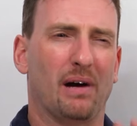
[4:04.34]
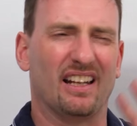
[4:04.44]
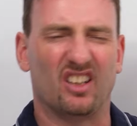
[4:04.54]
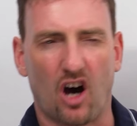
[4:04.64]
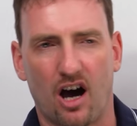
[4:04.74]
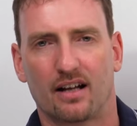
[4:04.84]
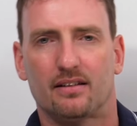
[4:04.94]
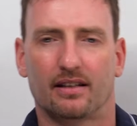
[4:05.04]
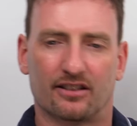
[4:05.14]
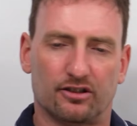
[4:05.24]
by
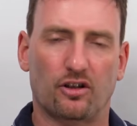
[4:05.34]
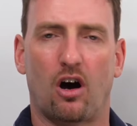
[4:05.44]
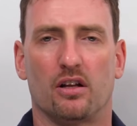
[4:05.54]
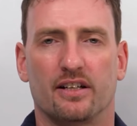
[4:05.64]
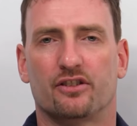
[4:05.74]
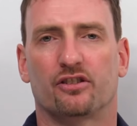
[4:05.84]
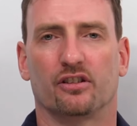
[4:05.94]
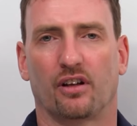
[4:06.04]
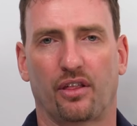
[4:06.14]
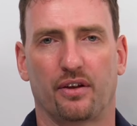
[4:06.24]
not installing
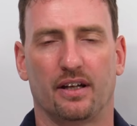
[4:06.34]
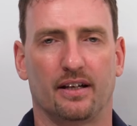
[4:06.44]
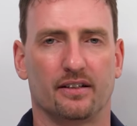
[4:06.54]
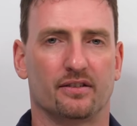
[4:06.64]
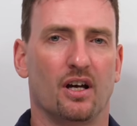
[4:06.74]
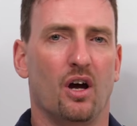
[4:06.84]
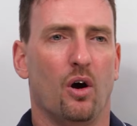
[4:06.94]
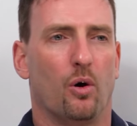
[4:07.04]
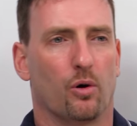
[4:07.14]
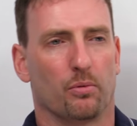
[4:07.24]
certain things,
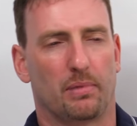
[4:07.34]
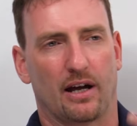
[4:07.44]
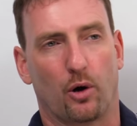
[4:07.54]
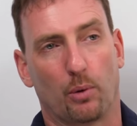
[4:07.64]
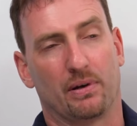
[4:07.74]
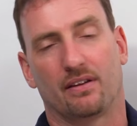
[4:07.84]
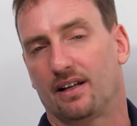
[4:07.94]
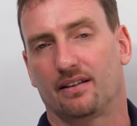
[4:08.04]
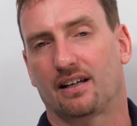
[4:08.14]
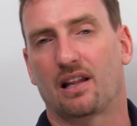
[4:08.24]
or by hoping
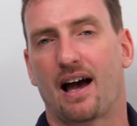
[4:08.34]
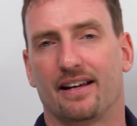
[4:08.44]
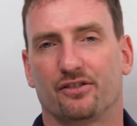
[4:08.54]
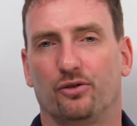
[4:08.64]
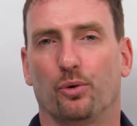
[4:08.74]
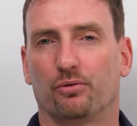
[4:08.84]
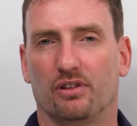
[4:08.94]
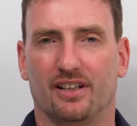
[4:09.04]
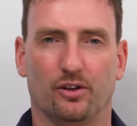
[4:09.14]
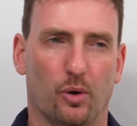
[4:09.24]
that the clients don't
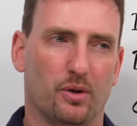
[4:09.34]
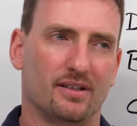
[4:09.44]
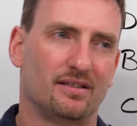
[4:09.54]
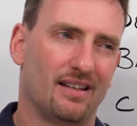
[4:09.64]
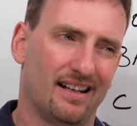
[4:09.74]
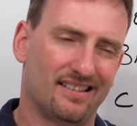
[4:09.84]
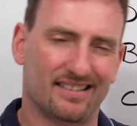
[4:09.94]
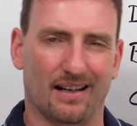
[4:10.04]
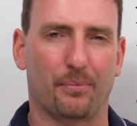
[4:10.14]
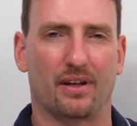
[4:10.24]
really notice that
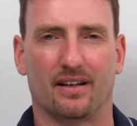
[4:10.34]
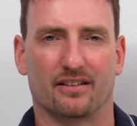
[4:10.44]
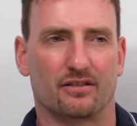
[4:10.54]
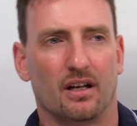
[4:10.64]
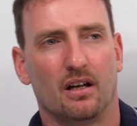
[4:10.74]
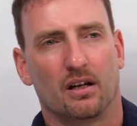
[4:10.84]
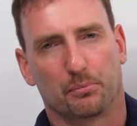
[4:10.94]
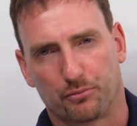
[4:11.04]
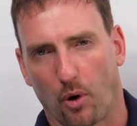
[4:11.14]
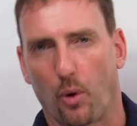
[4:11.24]
something is
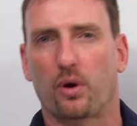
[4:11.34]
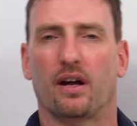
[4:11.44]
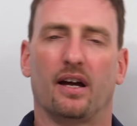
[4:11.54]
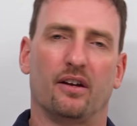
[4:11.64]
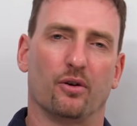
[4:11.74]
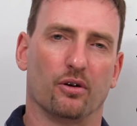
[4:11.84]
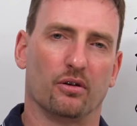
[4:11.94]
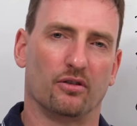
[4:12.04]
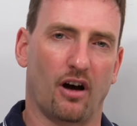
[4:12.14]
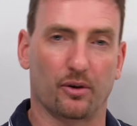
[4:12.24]
broken or
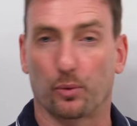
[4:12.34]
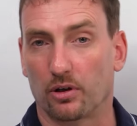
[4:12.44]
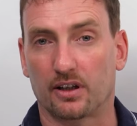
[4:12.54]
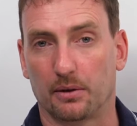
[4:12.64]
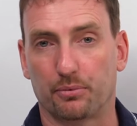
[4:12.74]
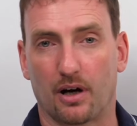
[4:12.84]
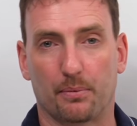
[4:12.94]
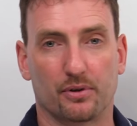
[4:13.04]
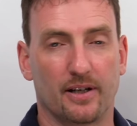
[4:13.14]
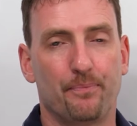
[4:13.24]
not working
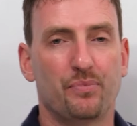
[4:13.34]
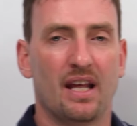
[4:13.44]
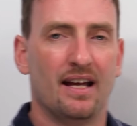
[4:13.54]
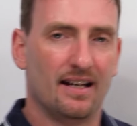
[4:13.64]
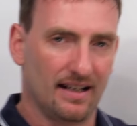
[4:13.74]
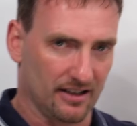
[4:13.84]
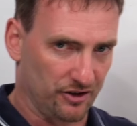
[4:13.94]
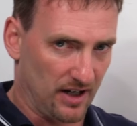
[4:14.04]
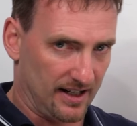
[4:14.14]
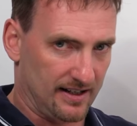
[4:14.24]
properly. They're
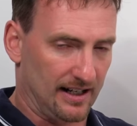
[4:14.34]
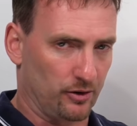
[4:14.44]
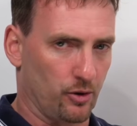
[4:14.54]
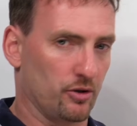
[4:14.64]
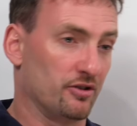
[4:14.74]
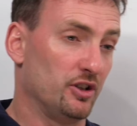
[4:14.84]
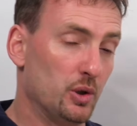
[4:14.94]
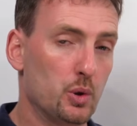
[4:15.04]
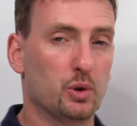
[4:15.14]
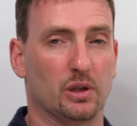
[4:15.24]
trying to cut corners.
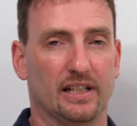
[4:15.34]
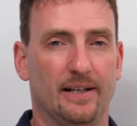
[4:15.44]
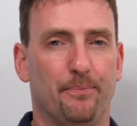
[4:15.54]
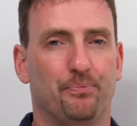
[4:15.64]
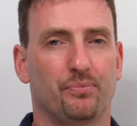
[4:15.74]
Usually,